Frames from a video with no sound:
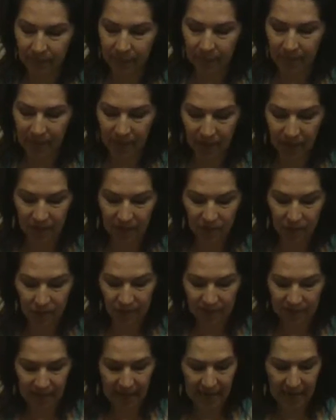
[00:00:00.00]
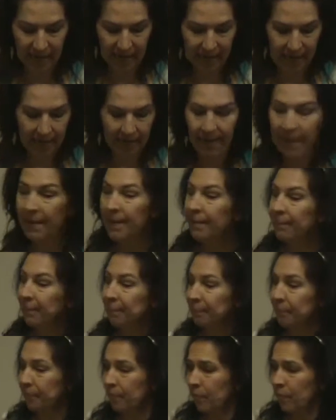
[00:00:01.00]
parents will say
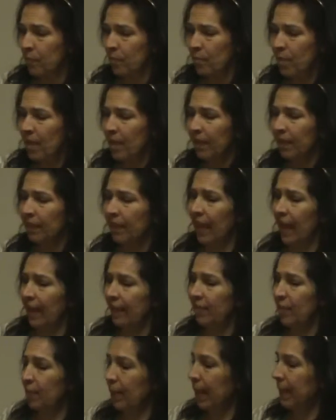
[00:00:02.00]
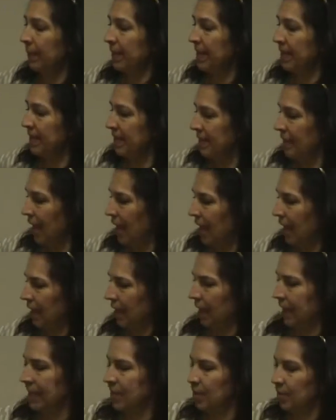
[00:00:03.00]
that the baby does not
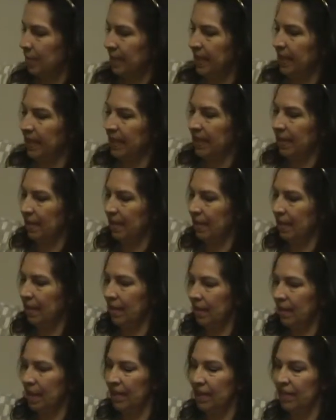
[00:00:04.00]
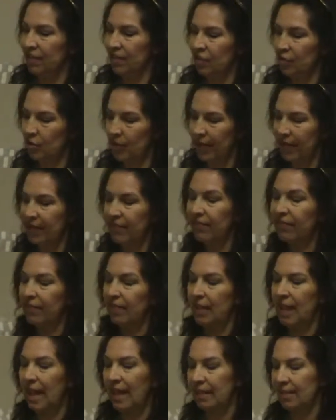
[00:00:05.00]
like to be in a straight,
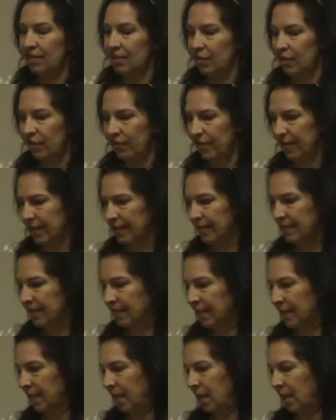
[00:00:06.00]
flat surface.